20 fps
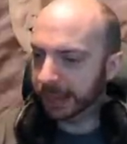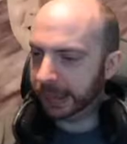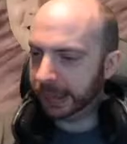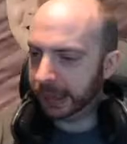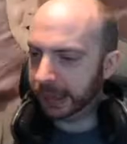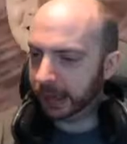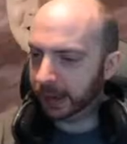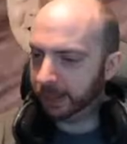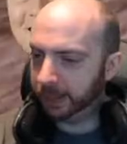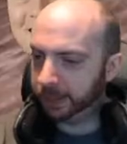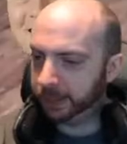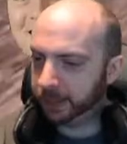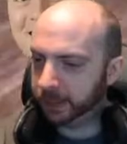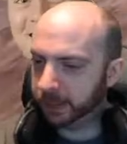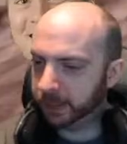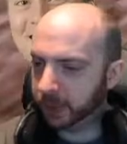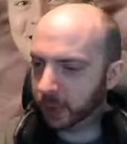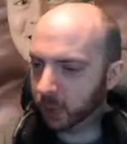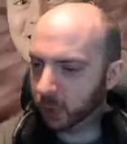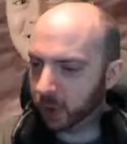What
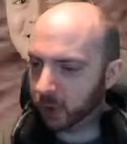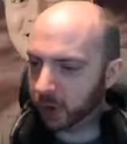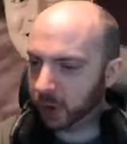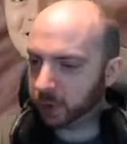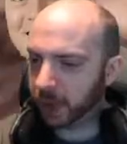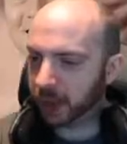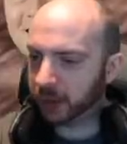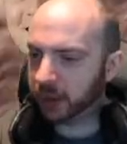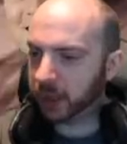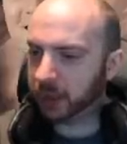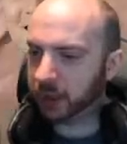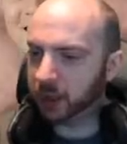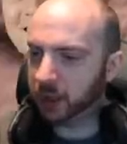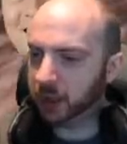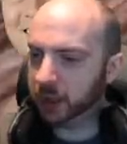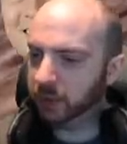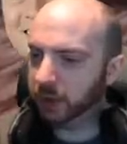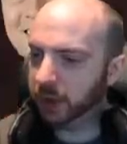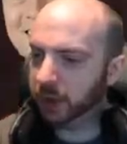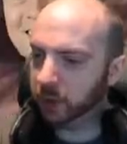are your
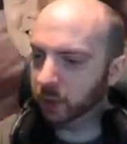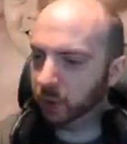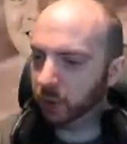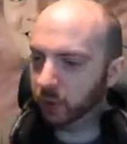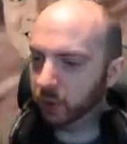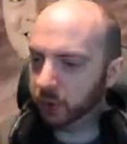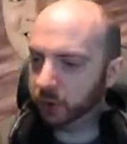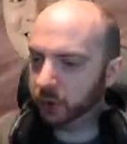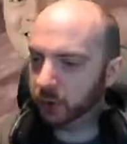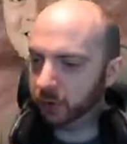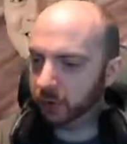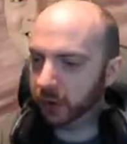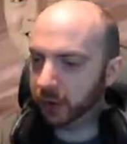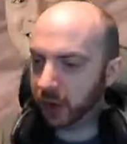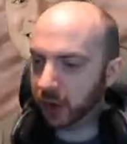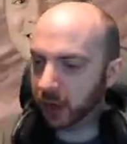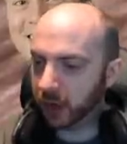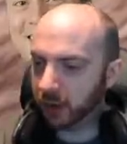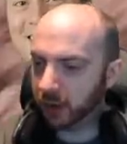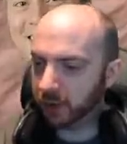expectations for the initial launch of the
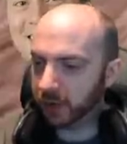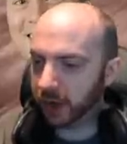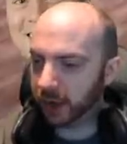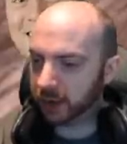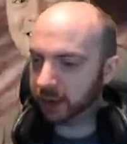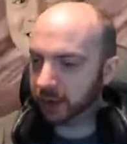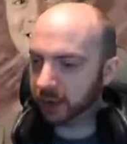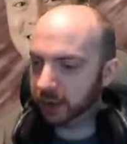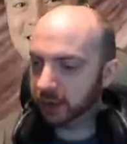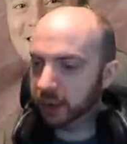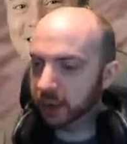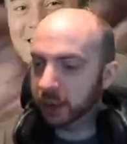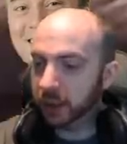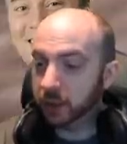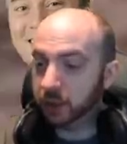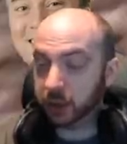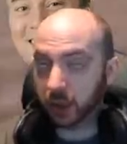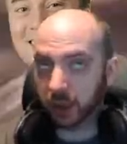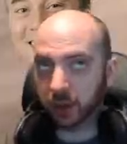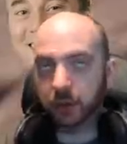cargo refactor?
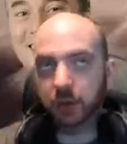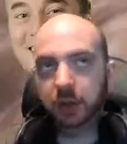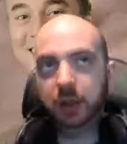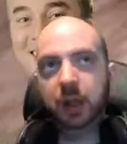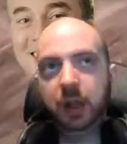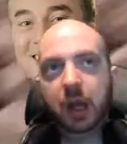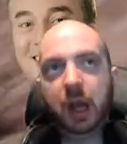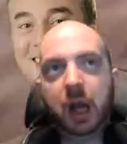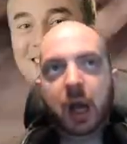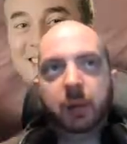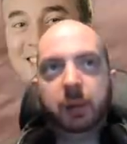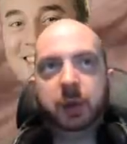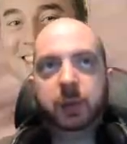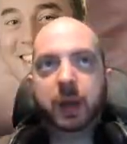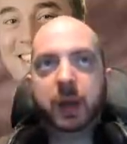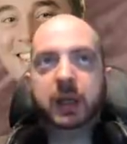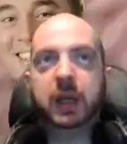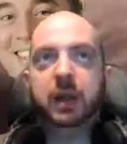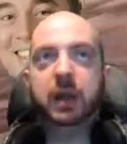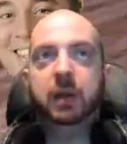So I'm
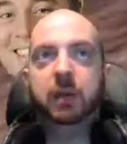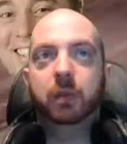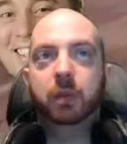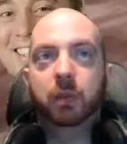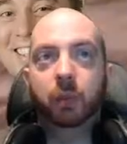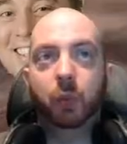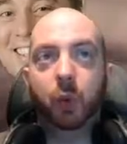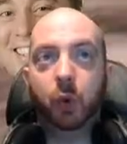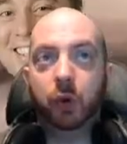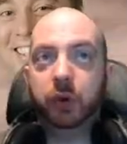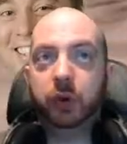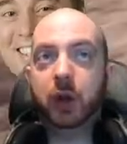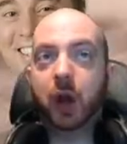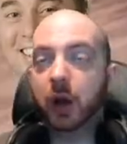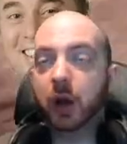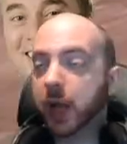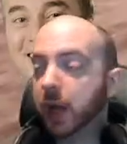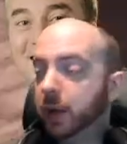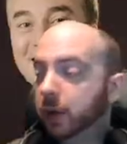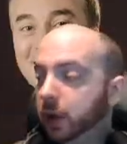expecting more
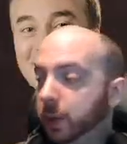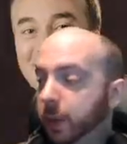cargo to